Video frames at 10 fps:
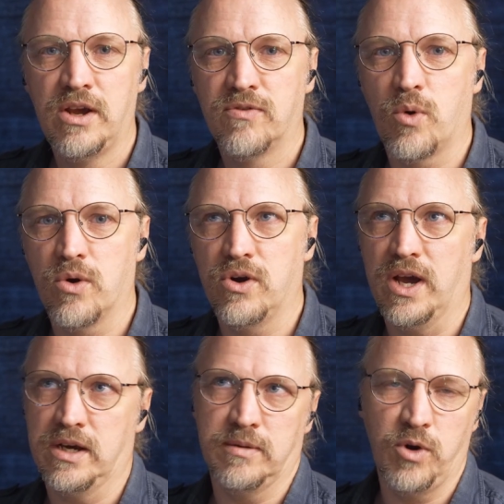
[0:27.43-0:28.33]
for
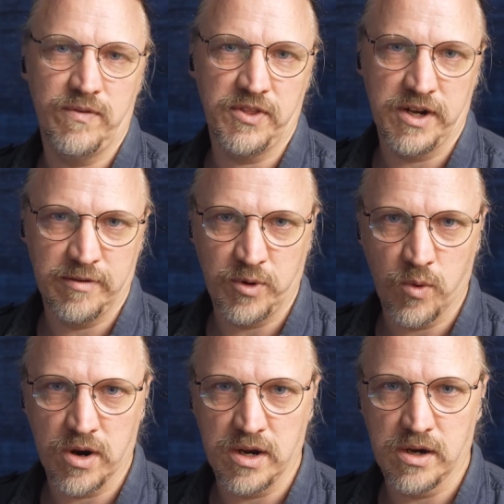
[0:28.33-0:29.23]
a movie that I've been
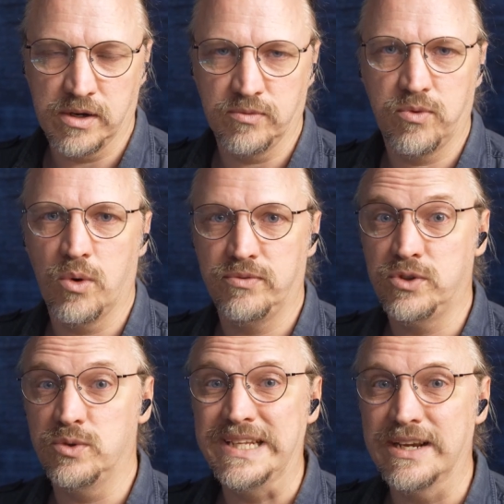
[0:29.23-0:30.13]
working on for a
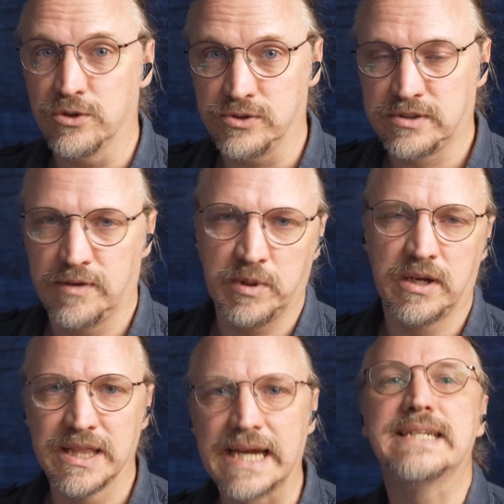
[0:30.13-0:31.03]
few years. I've been
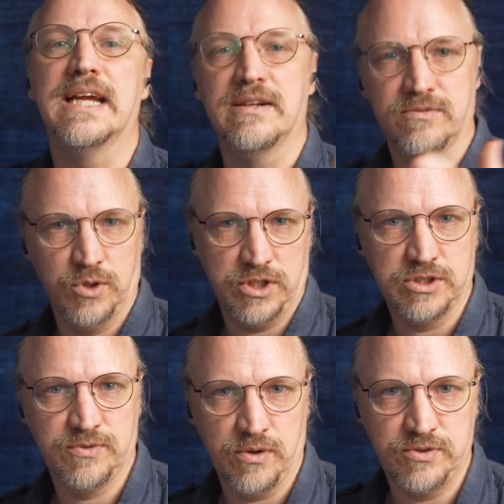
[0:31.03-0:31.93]
collecting footage
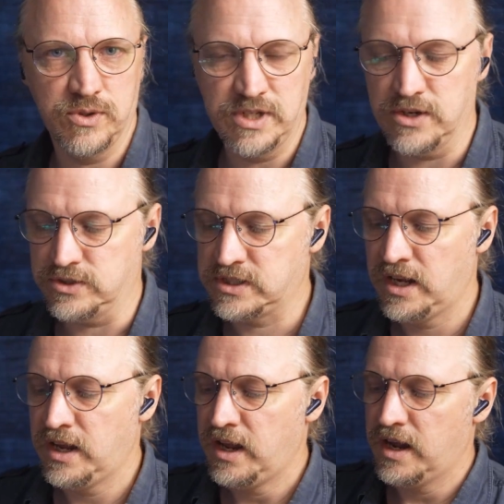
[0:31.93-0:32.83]
for a few years.
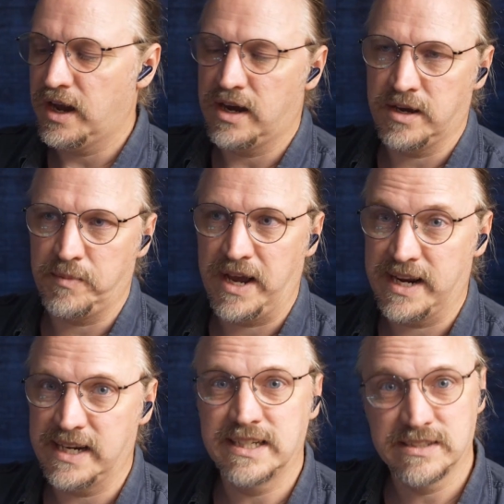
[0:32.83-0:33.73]
And
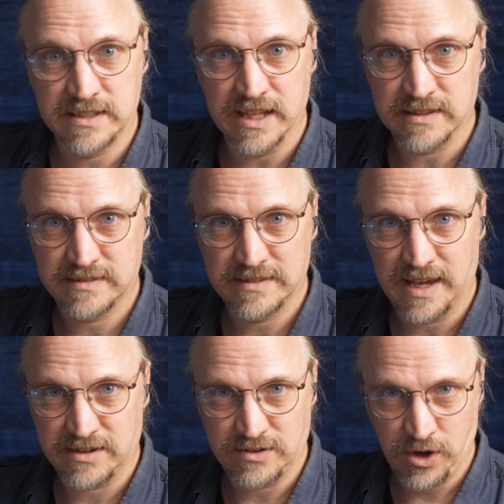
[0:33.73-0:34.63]
I need to get
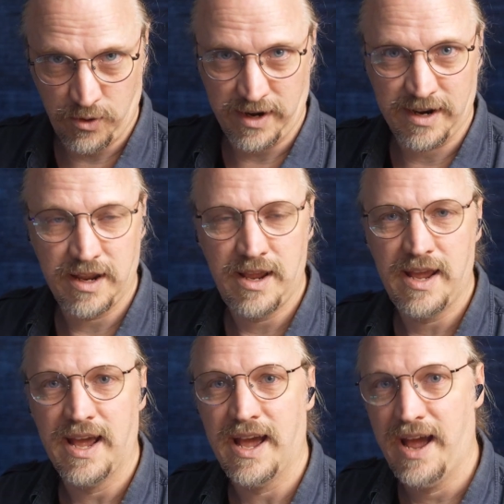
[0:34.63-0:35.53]
that going.
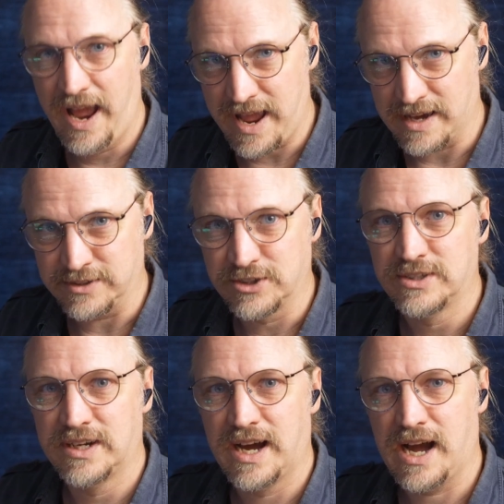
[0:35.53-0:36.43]
And
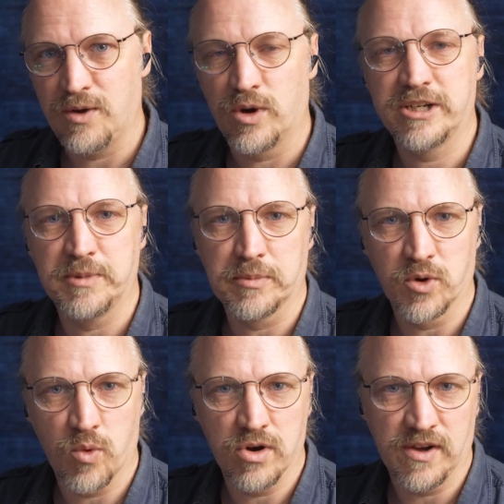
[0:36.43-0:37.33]
I want to be able
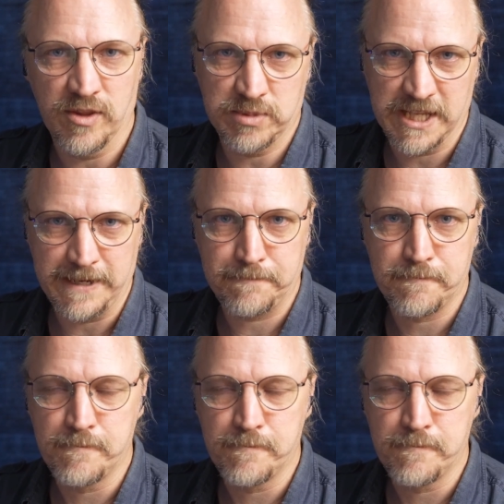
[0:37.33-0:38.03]
to work on the plane.